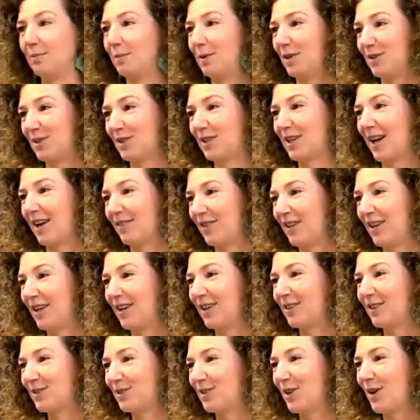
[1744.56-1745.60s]
music, I
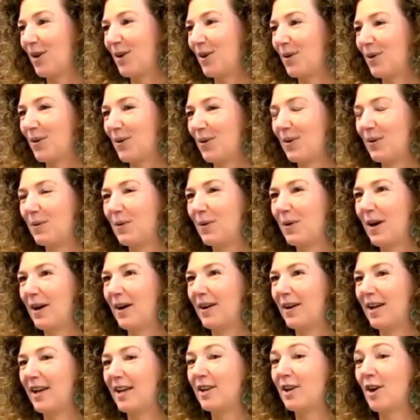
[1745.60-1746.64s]
think. So
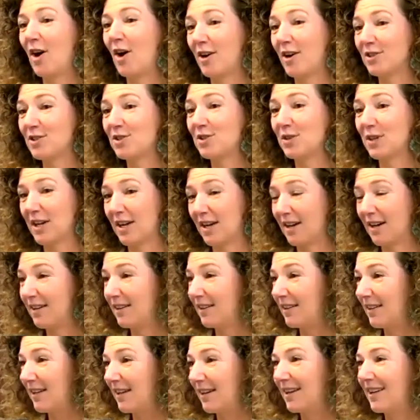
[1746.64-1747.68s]
in
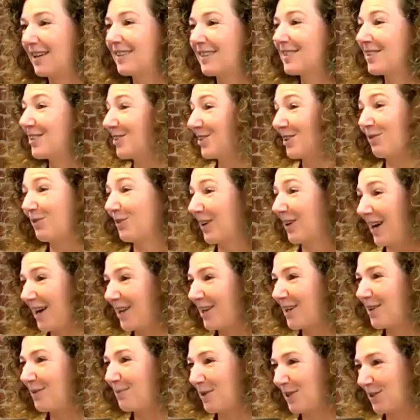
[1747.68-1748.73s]
Austria, it's a different
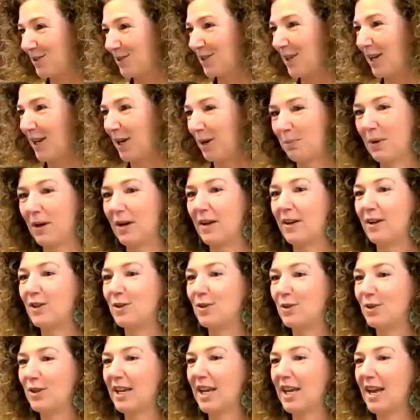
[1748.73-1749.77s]
kind of music, but
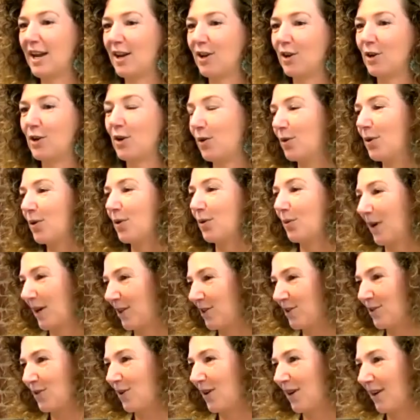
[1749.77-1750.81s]
you can't go to a
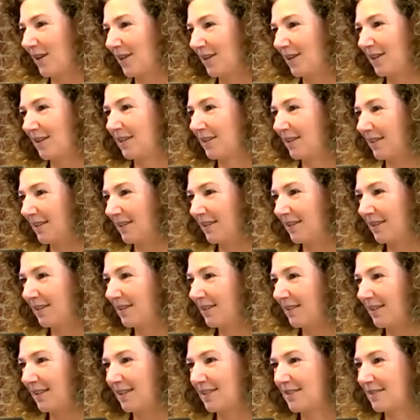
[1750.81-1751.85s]
restaurant in
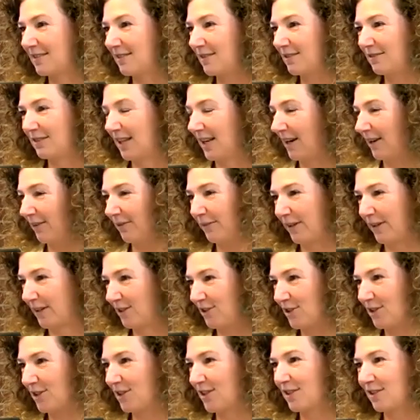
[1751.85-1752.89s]
these little
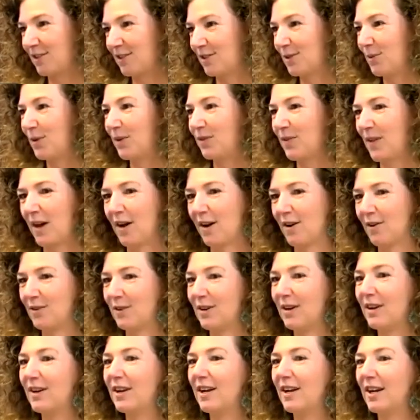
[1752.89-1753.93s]
villages without
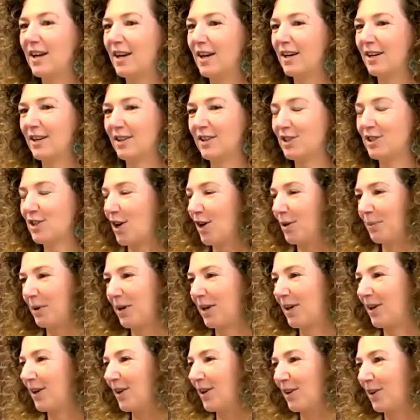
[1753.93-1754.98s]
a guitar
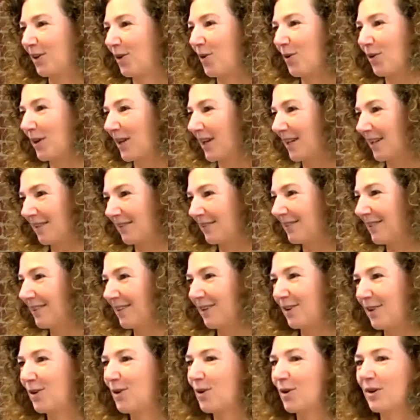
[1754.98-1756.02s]
player and accordion,
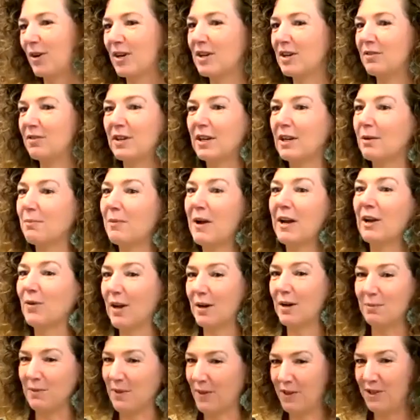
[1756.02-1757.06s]
or even at my
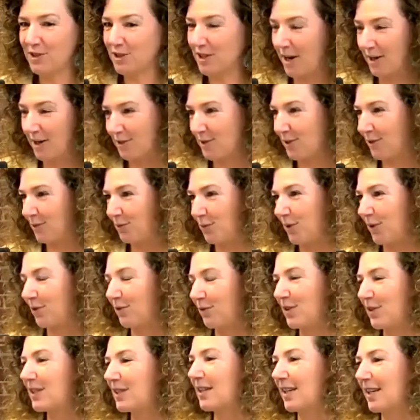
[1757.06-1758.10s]
grandmother's house, if we were
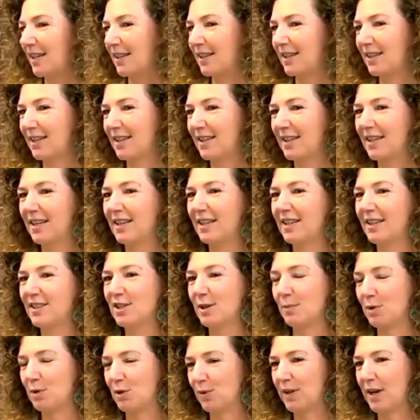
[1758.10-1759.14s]
visiting,
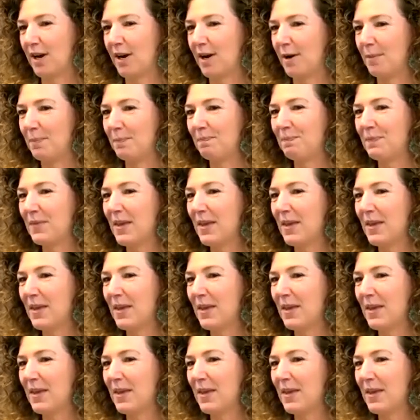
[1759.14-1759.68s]
someone would come.